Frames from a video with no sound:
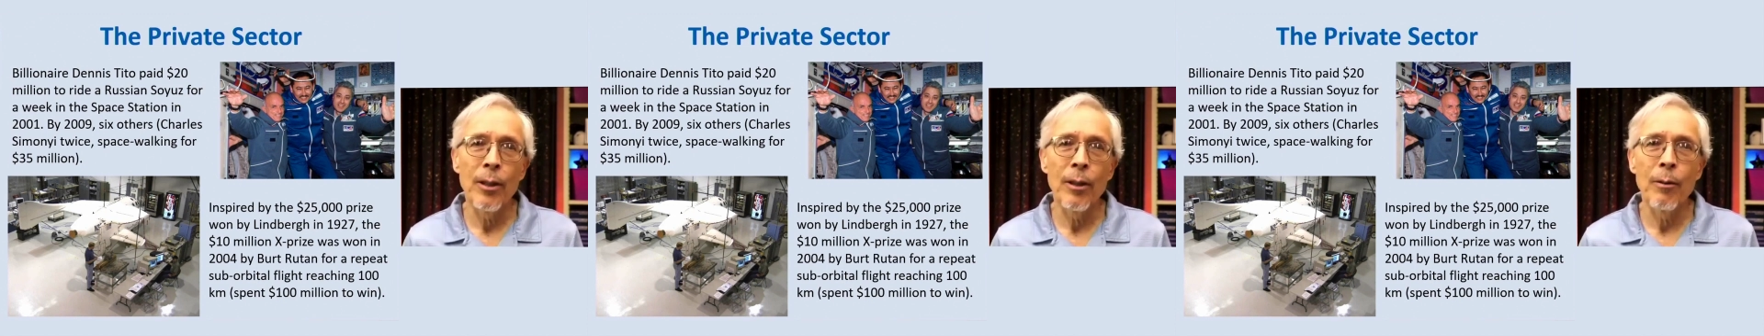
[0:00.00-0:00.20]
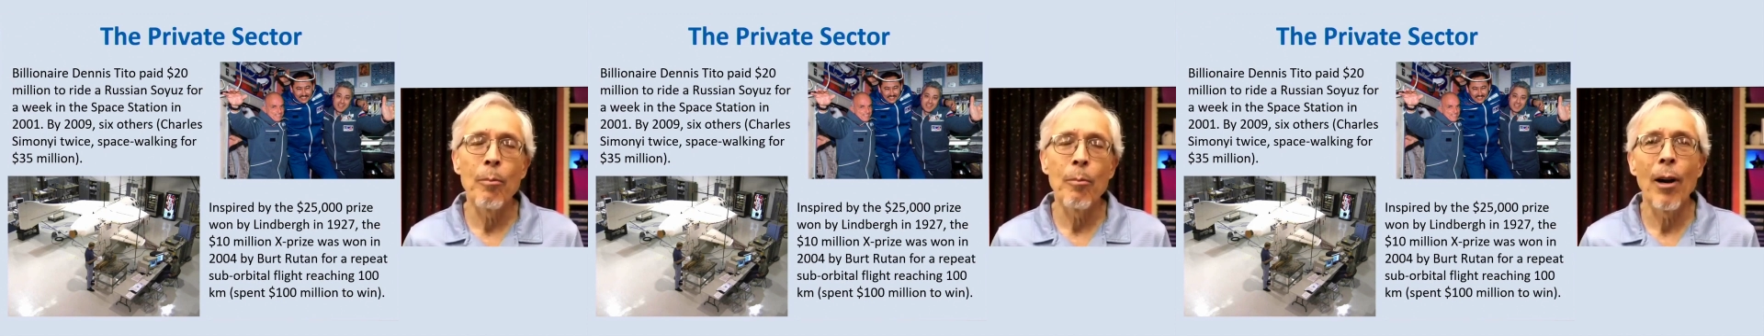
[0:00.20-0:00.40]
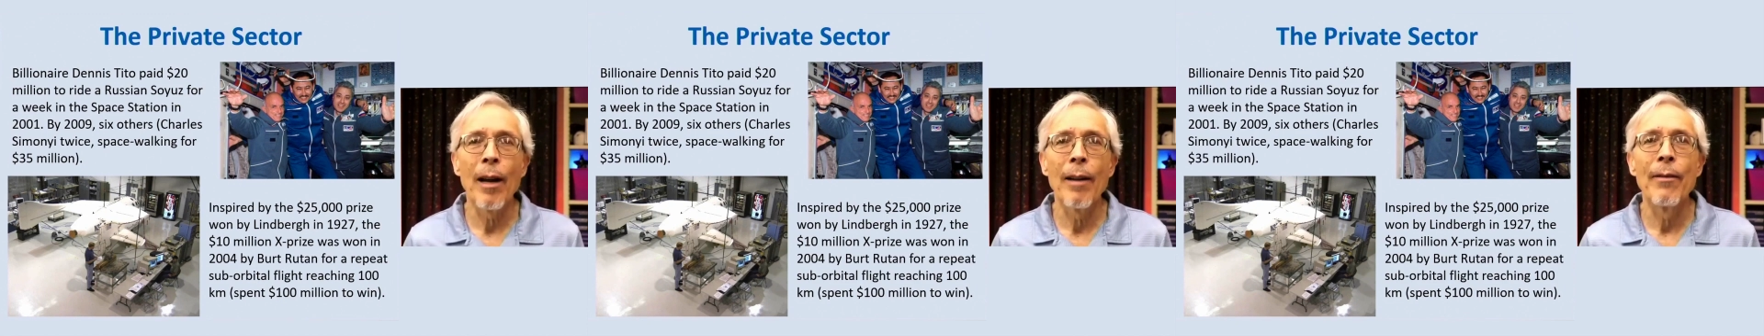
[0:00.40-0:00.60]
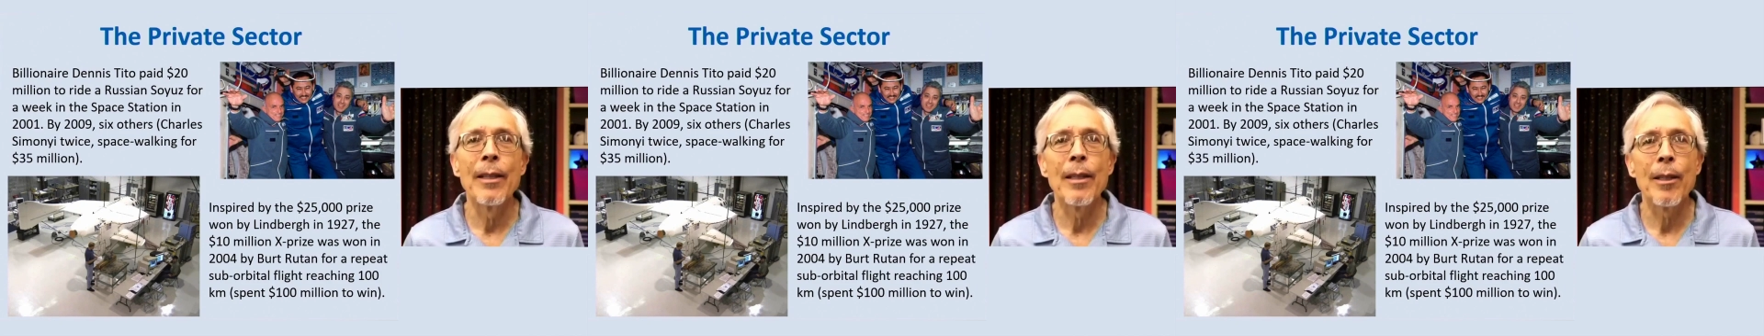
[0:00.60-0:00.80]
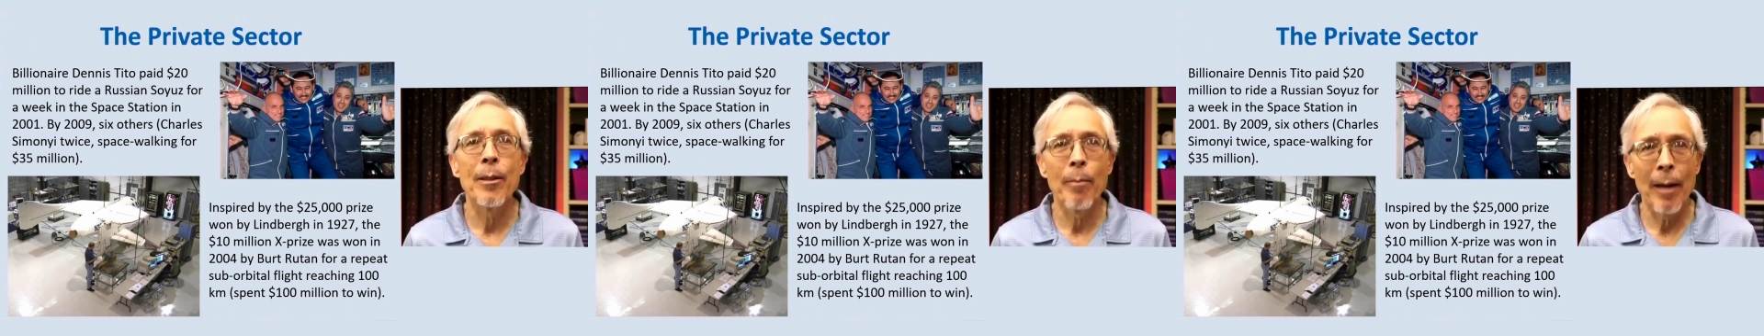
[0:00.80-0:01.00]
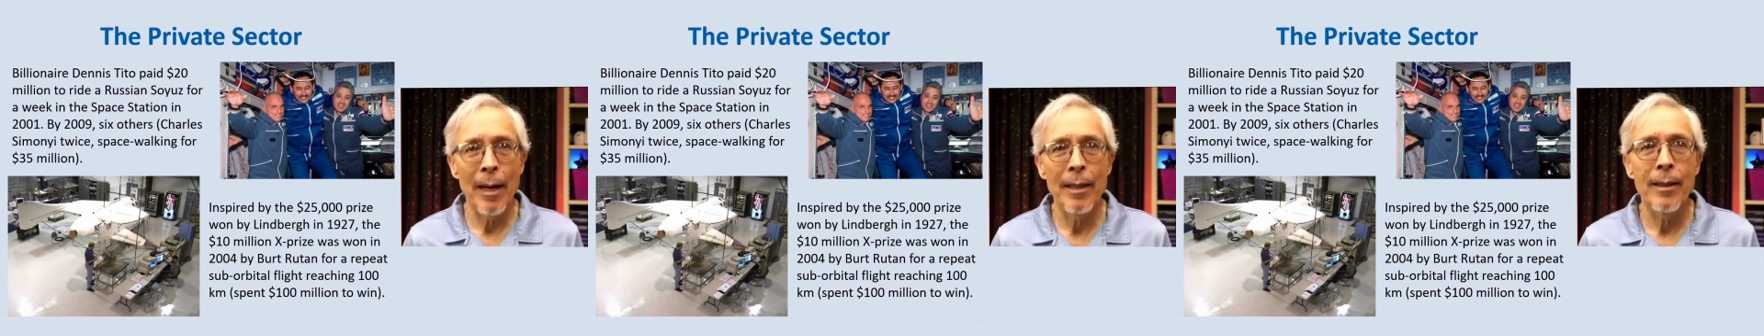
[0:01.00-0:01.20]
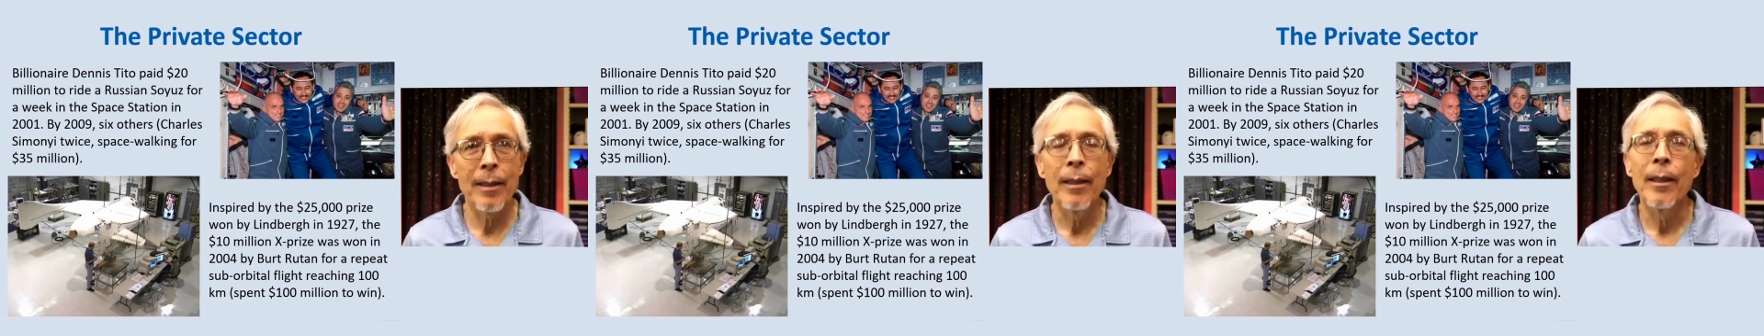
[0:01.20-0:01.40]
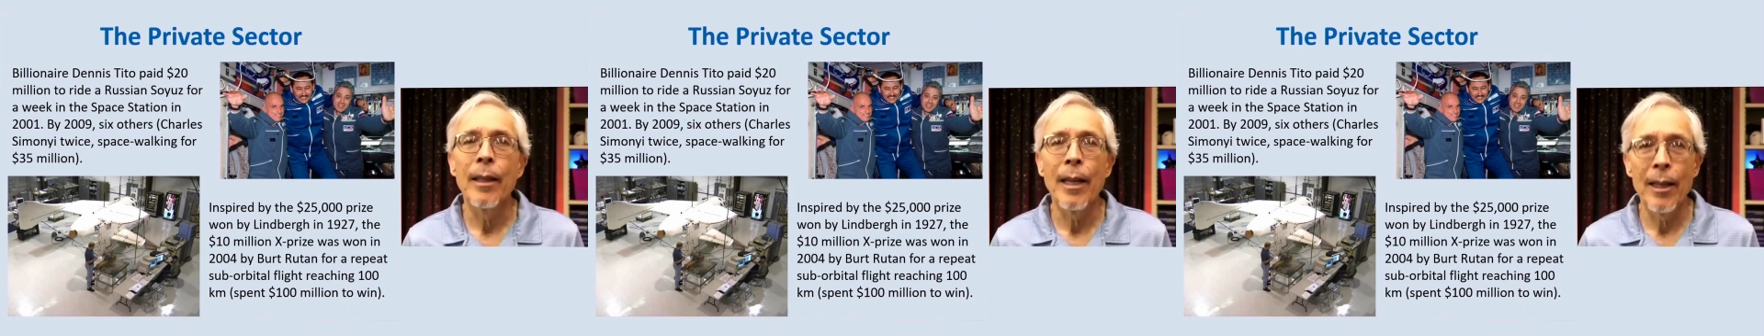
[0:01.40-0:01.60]
of the private space
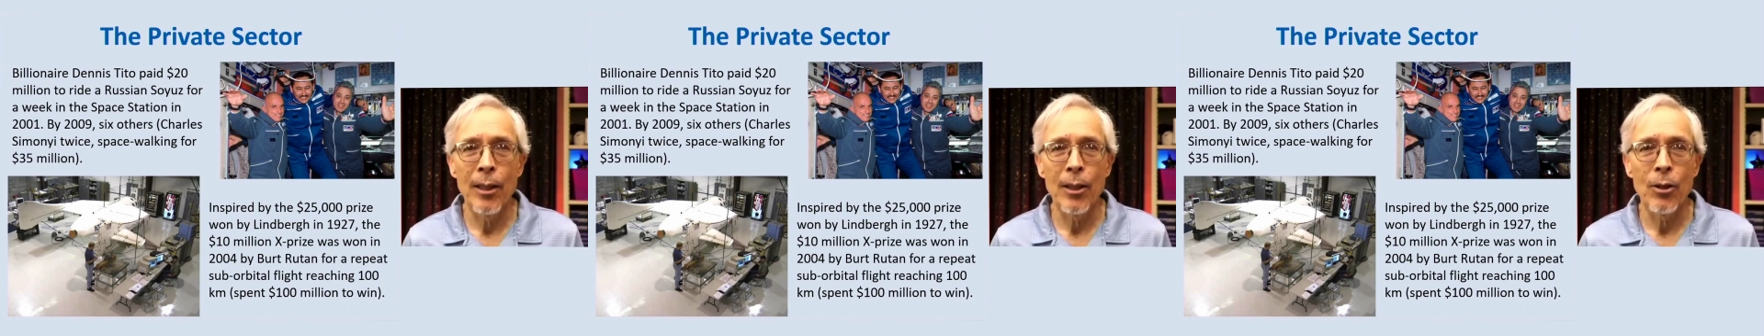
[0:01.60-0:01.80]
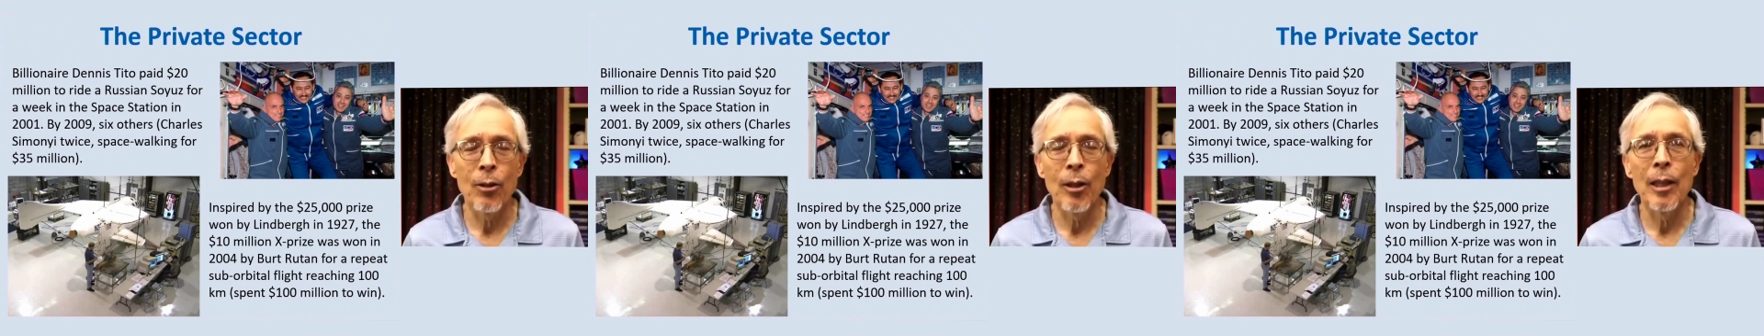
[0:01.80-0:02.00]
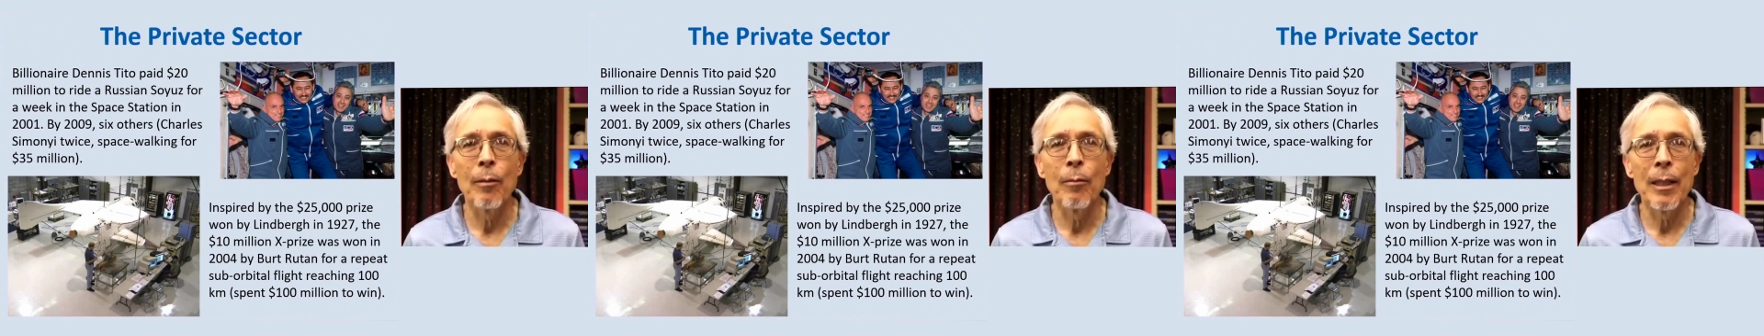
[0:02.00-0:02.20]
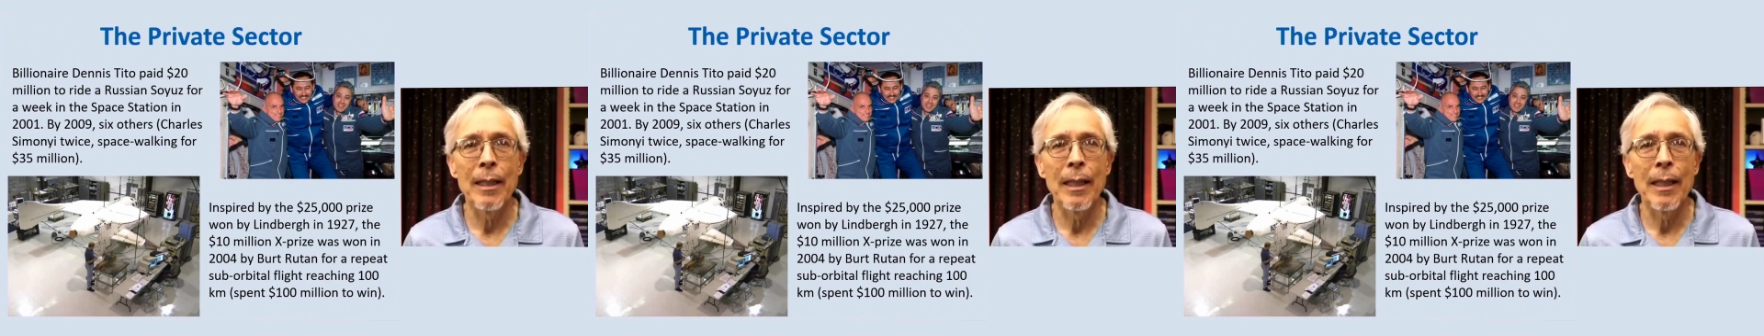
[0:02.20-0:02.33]
industry that we